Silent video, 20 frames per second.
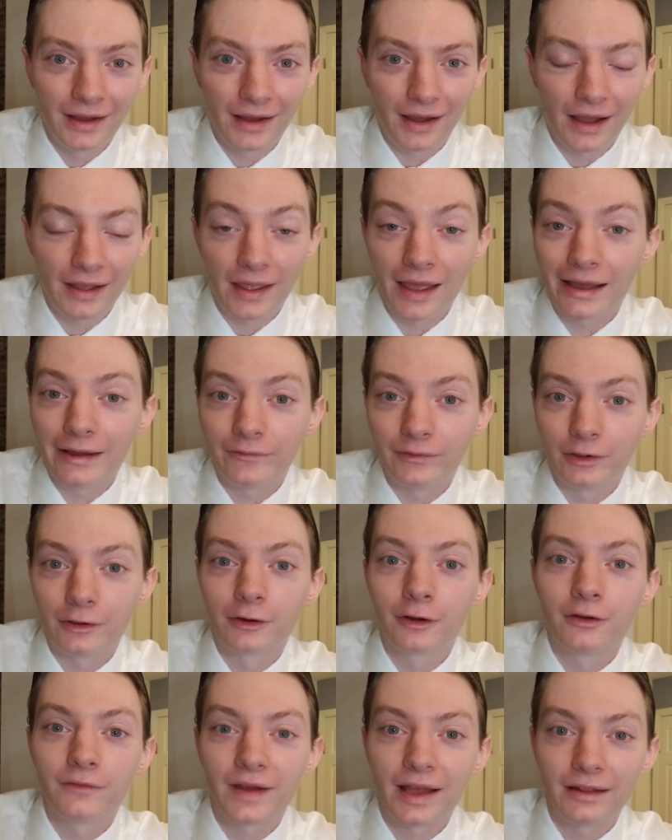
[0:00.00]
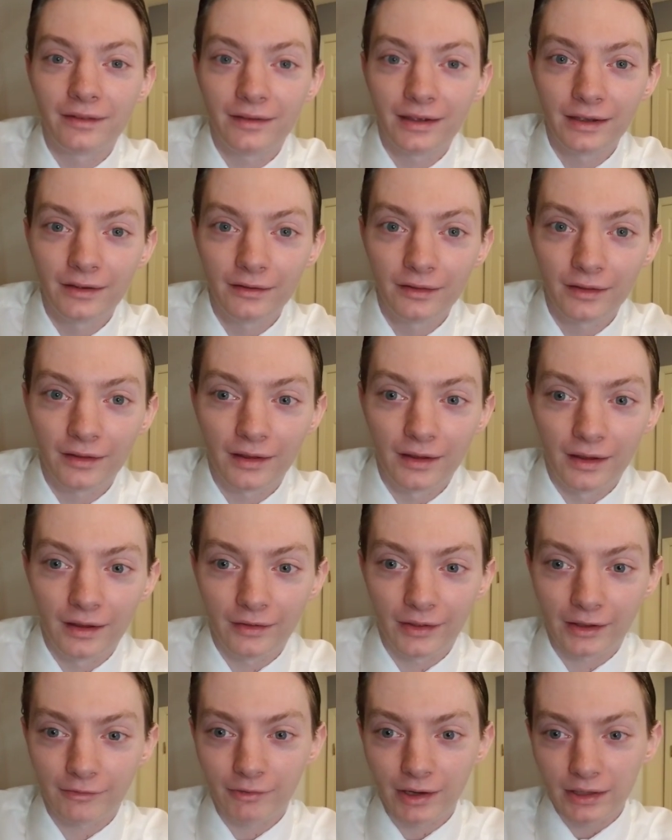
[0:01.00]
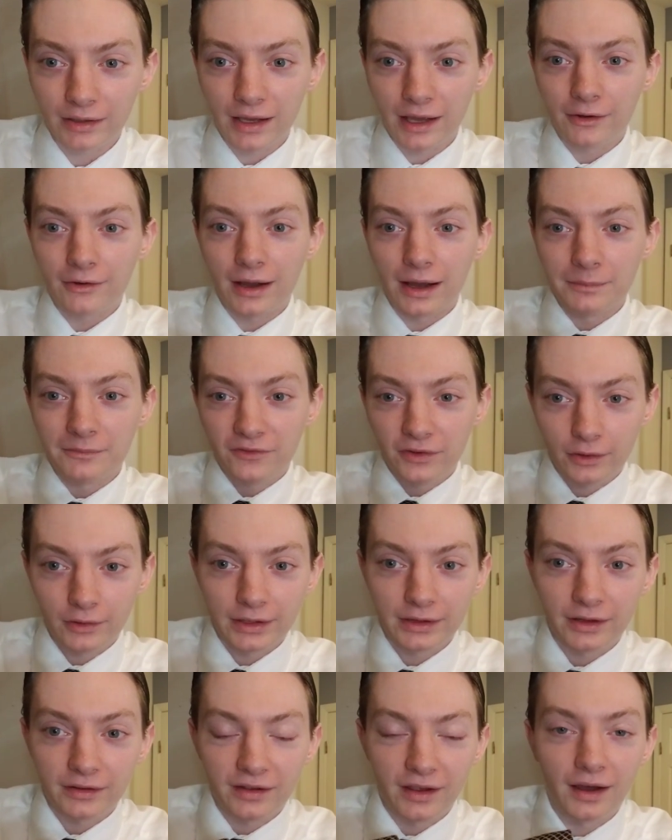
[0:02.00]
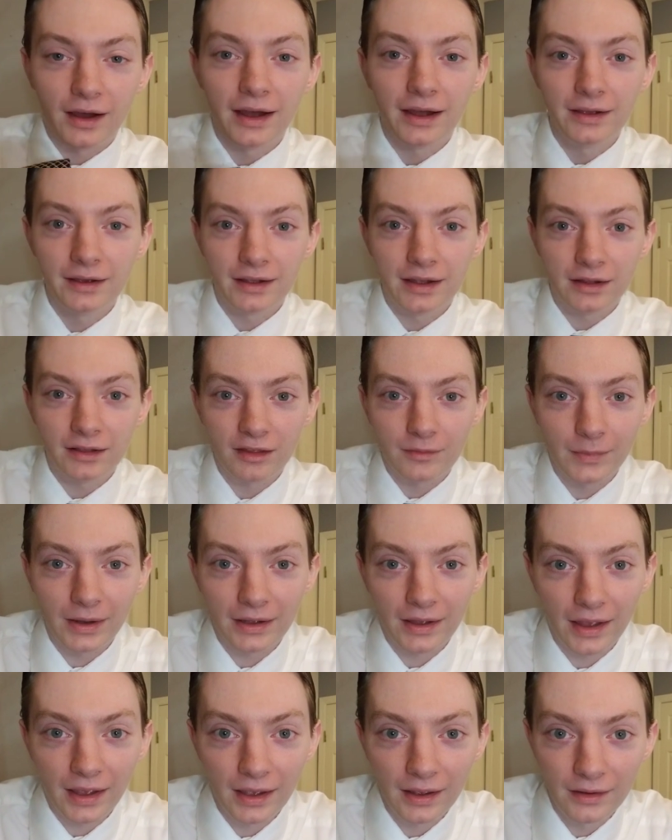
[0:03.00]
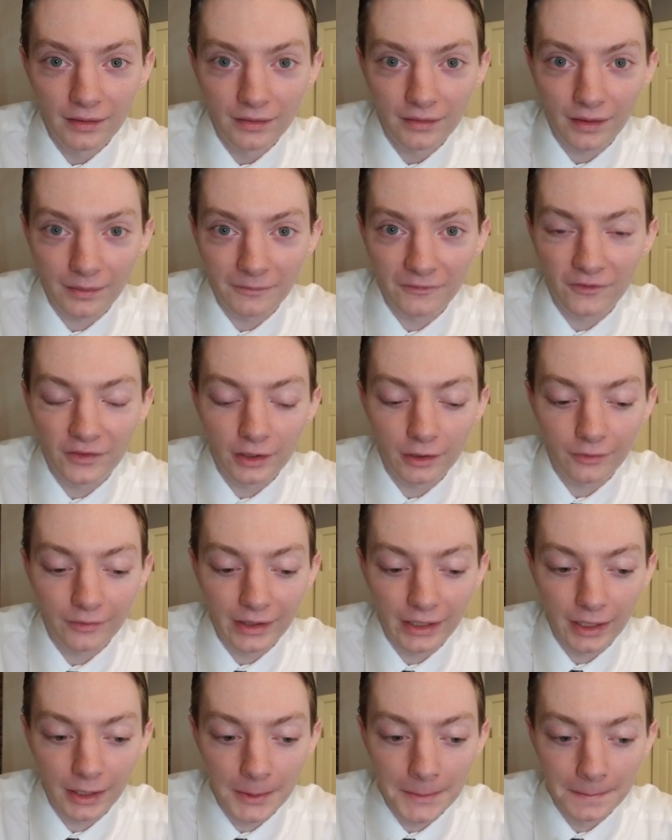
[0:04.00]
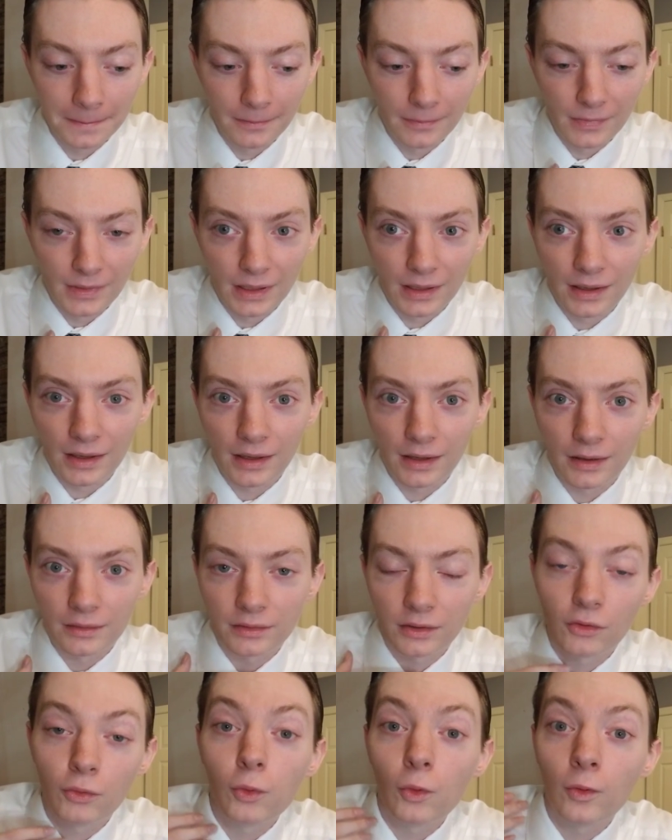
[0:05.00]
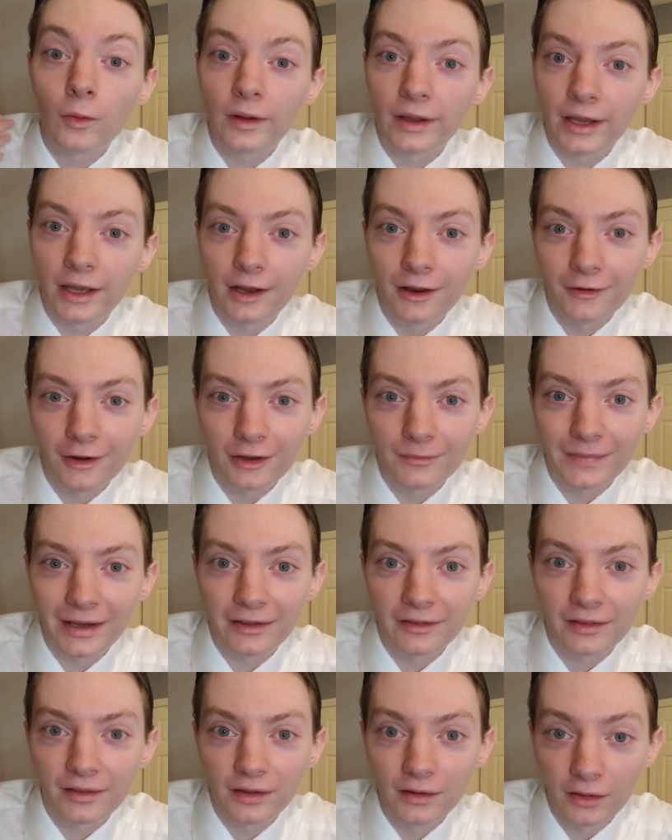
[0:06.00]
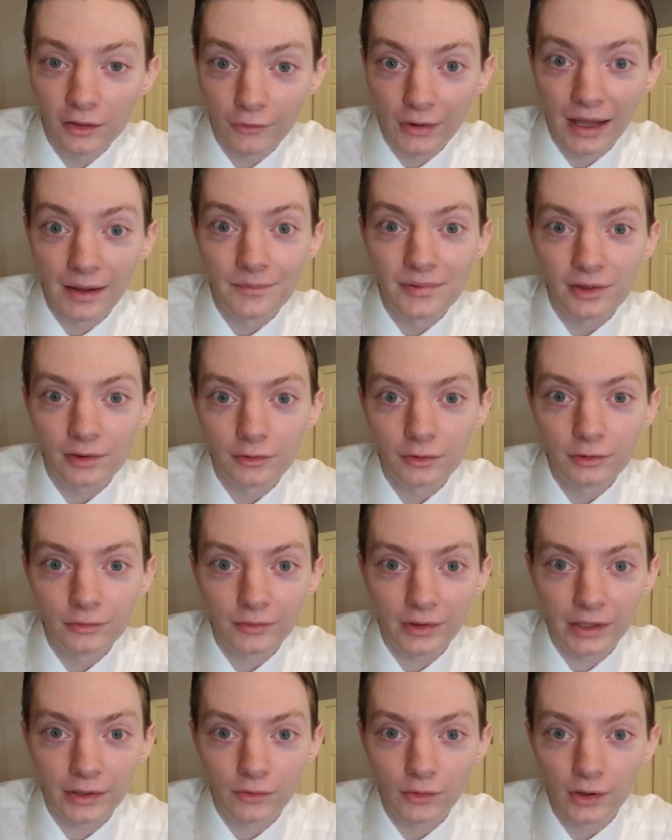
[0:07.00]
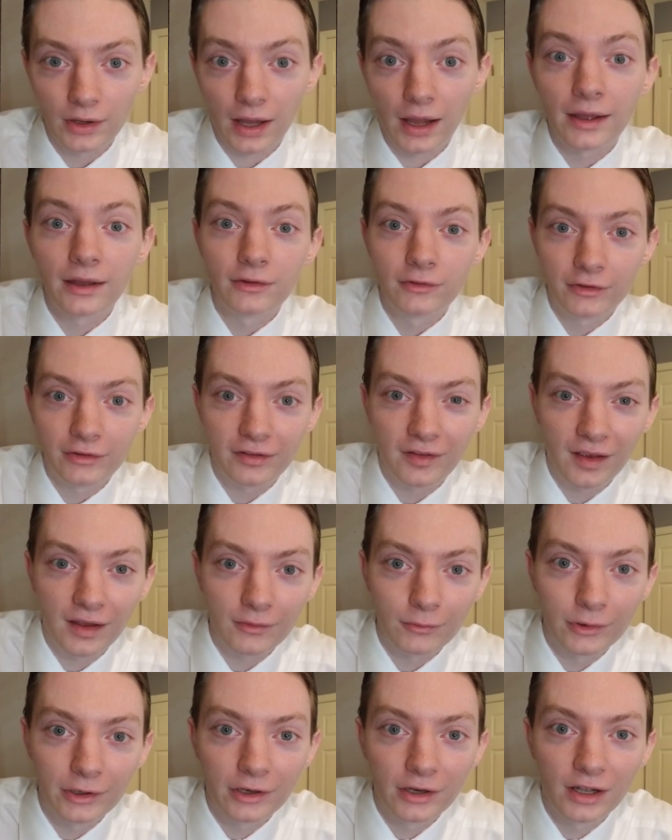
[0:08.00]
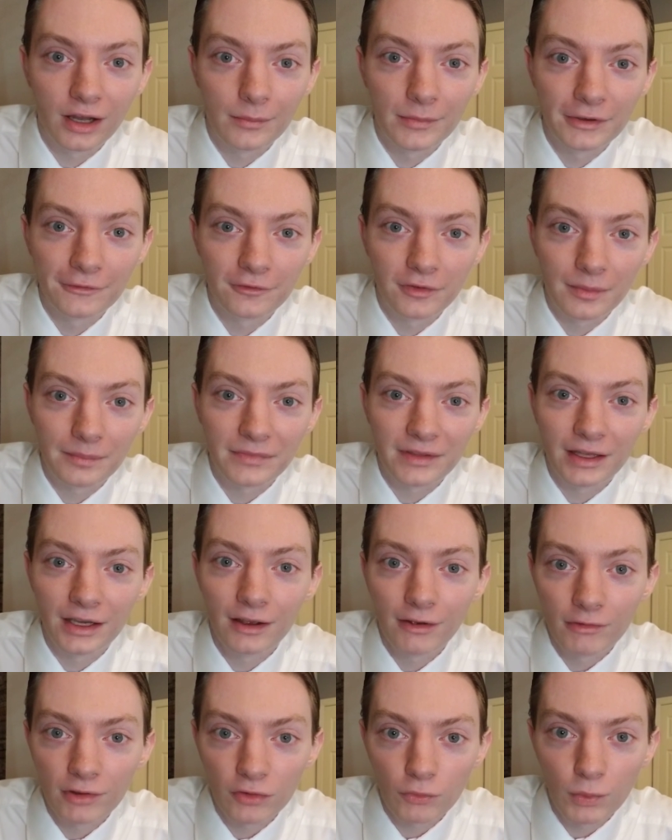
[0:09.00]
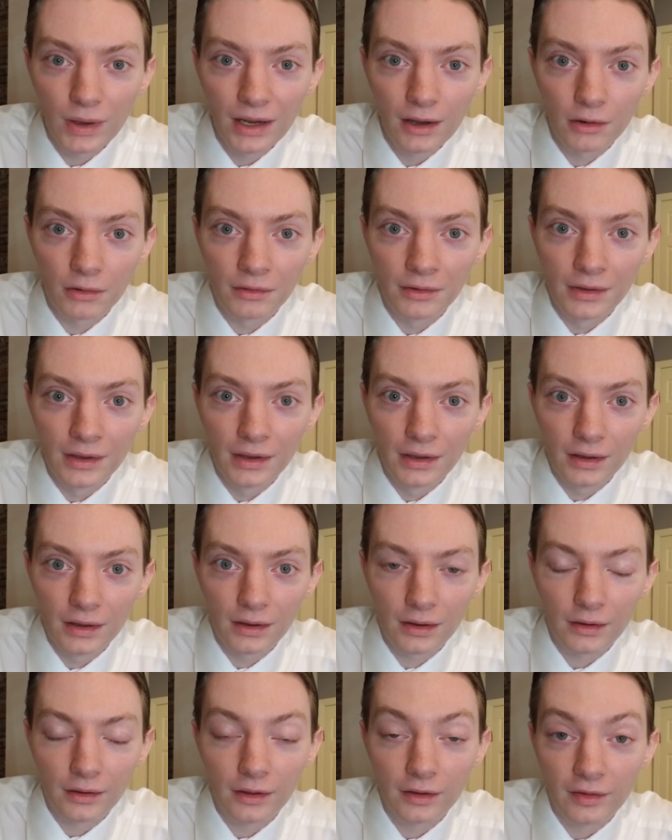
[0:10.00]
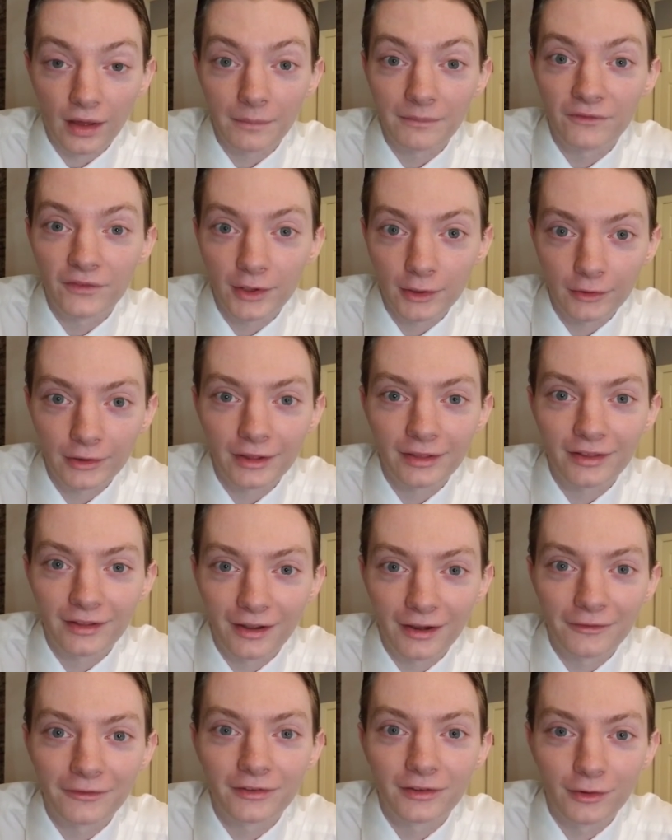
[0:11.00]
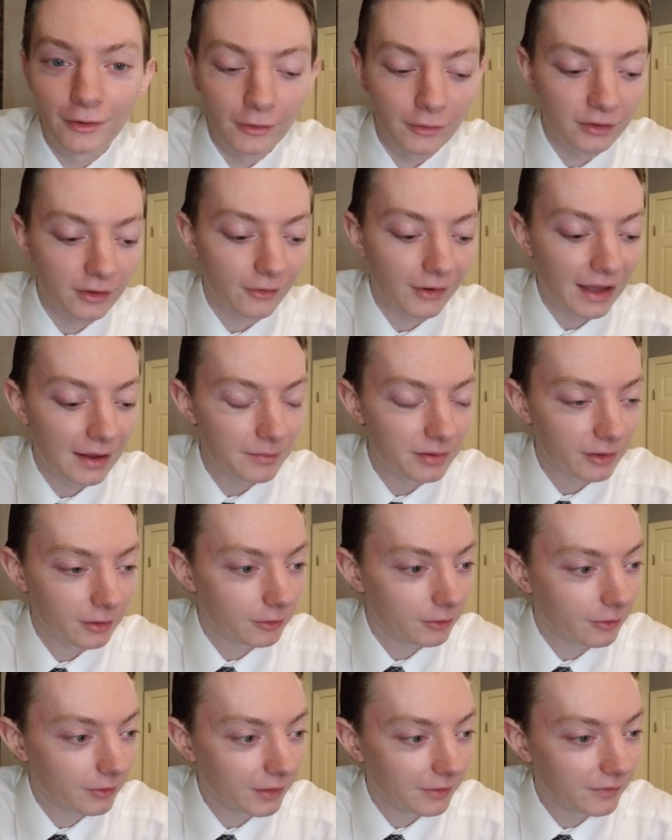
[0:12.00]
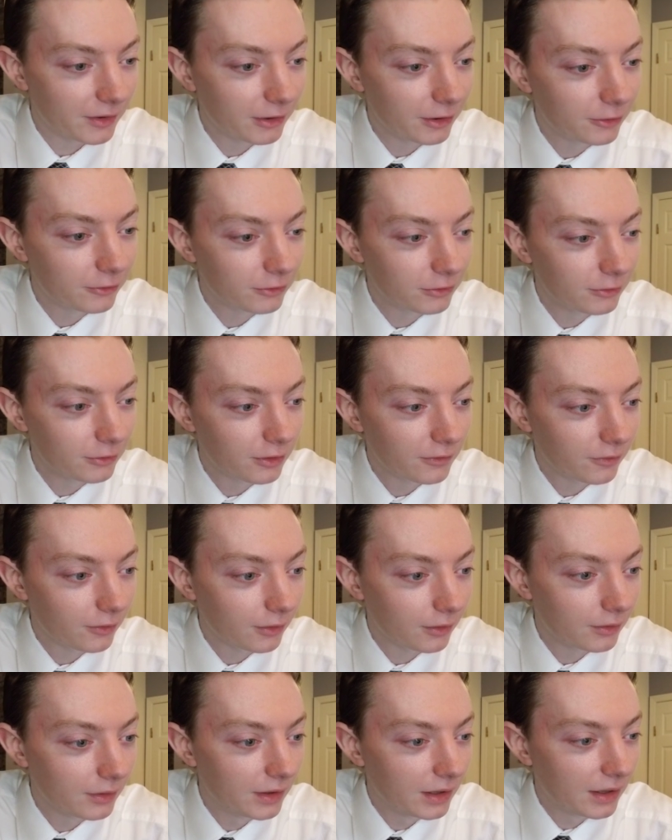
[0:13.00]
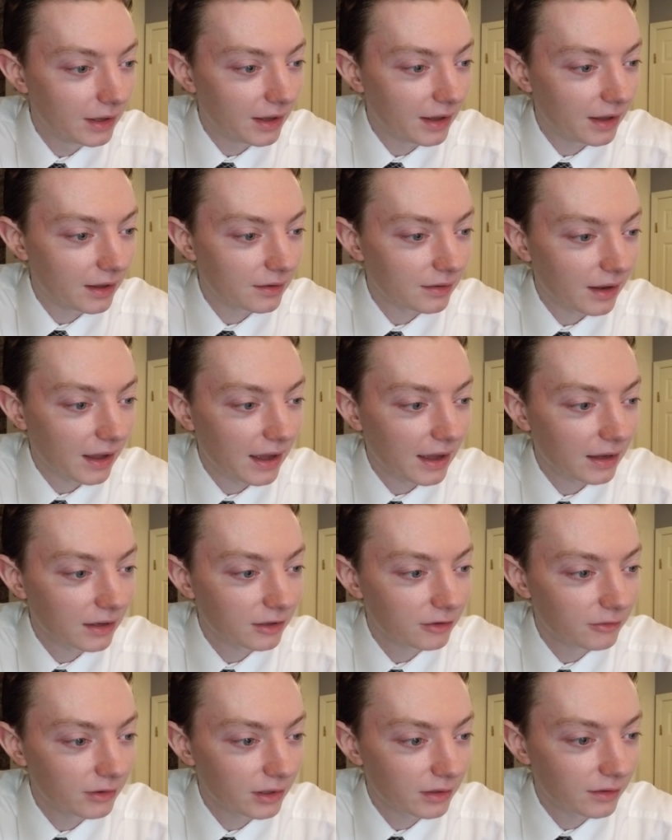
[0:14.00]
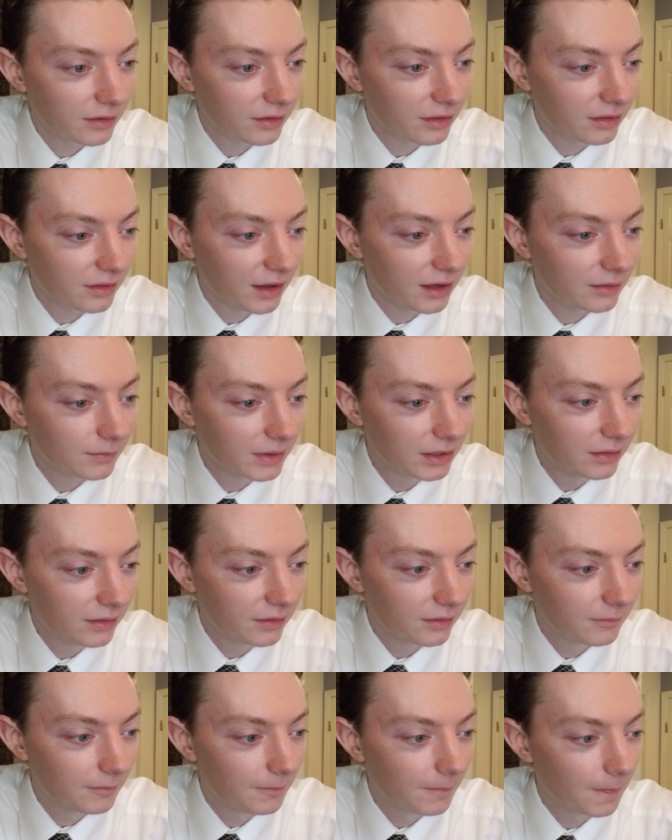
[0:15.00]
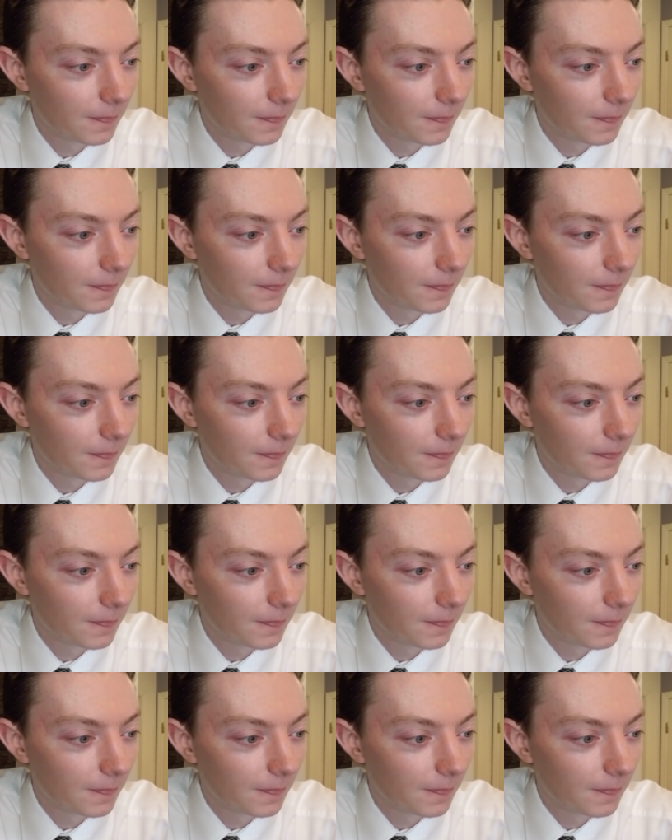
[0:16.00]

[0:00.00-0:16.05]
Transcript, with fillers: I have nerve endings. Like right now, I'm feeling the tie against my hand. I'm feeling uh, the cool air on my skin. So absolutely, look, I understand where you're coming from there as well because uh, I'm feeling stuff too. So, absolutely, a very truthful and accurate statement.